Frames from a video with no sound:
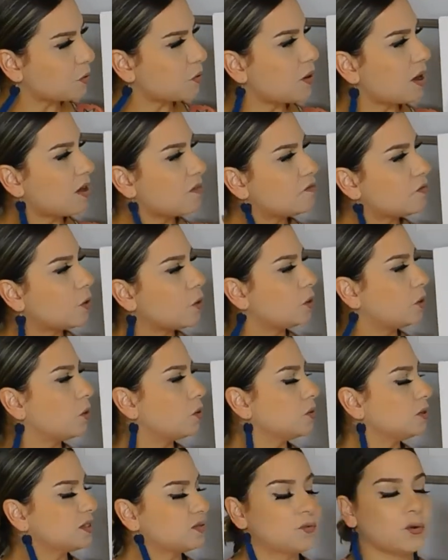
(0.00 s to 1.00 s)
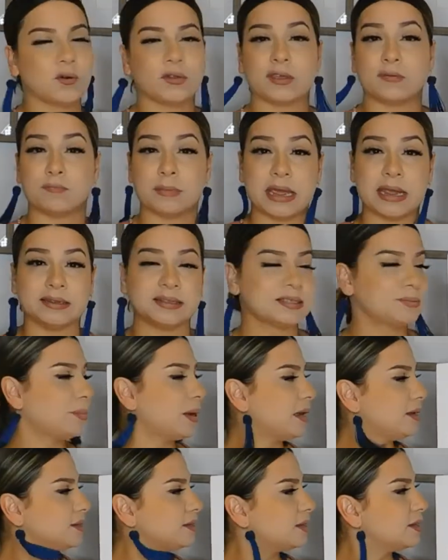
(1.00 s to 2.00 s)
you have photos for the main
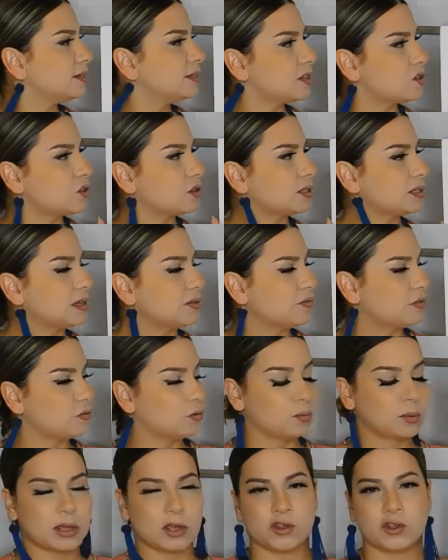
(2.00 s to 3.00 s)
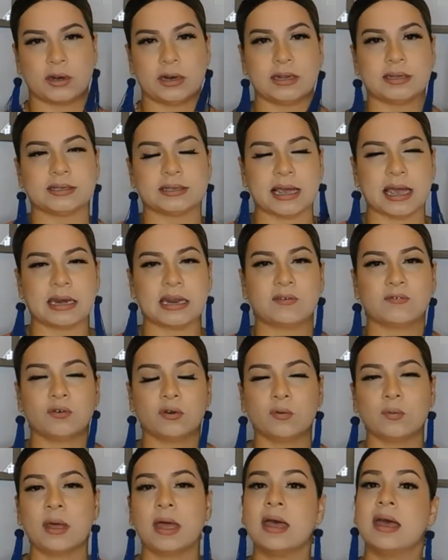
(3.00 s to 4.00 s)
spaces such as living room, kitchen, and dining
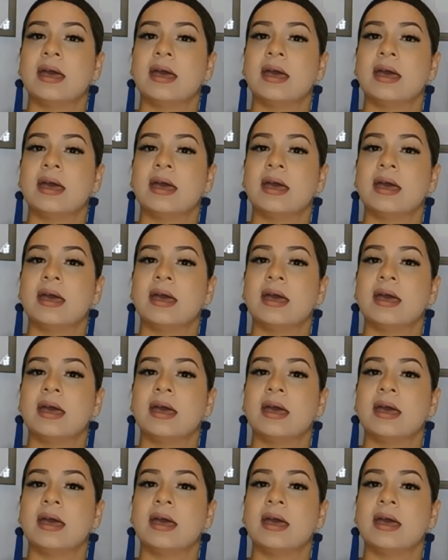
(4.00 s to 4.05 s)
room.